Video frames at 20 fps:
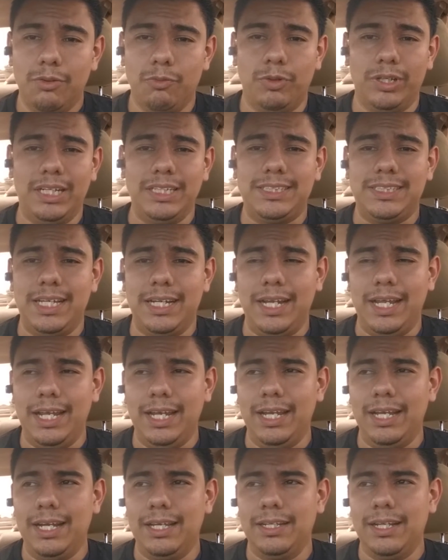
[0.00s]
When I say
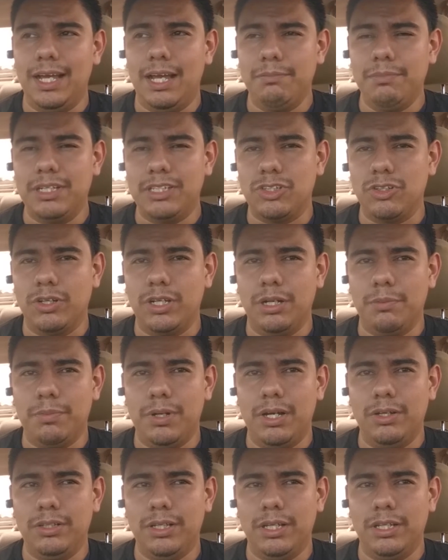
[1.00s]
elegant, I'm not talking
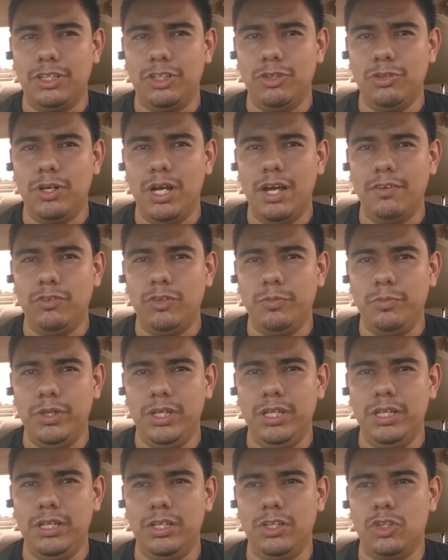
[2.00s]
about that you have to
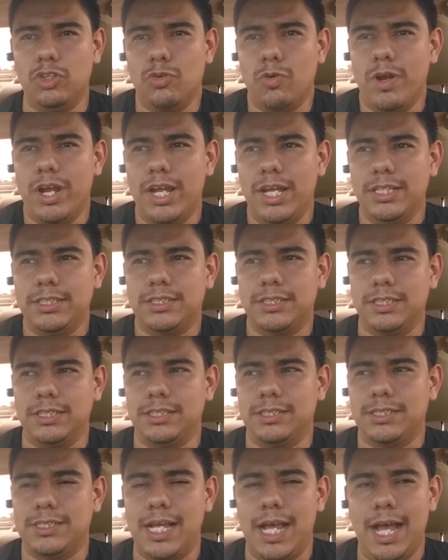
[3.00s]
be dressed
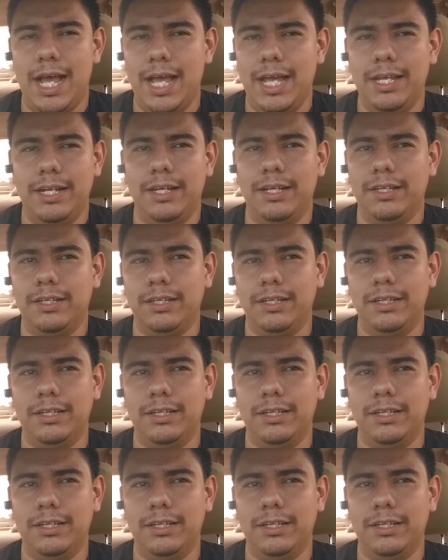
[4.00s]
and tied and,